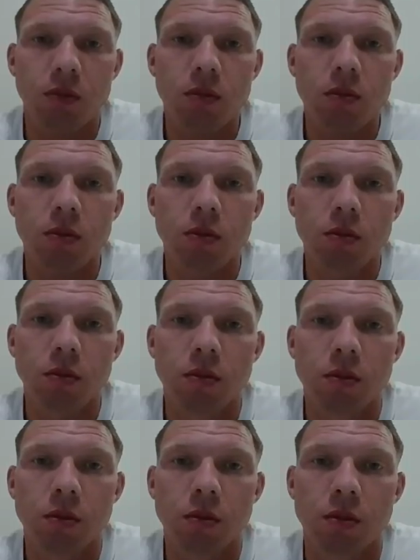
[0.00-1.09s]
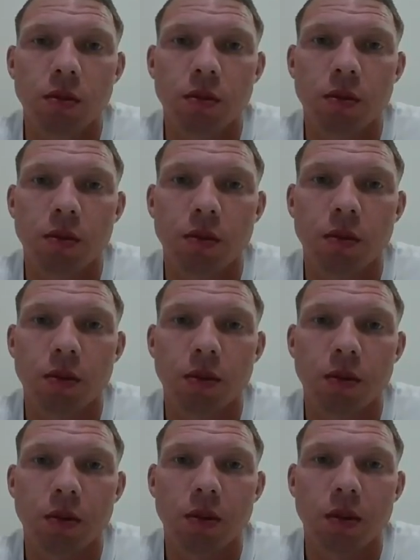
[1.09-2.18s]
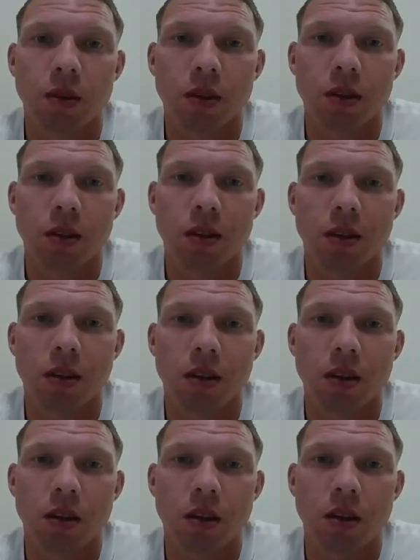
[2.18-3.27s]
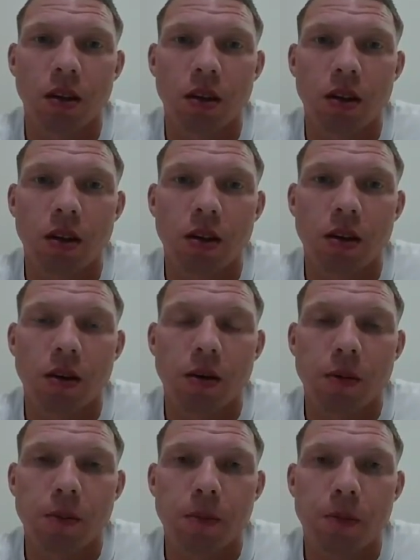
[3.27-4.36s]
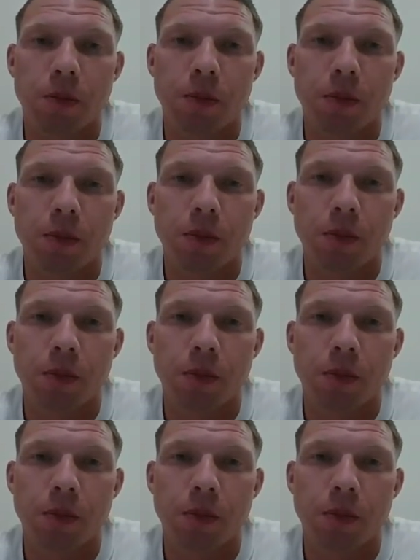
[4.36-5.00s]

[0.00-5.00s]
This person isn't speaking.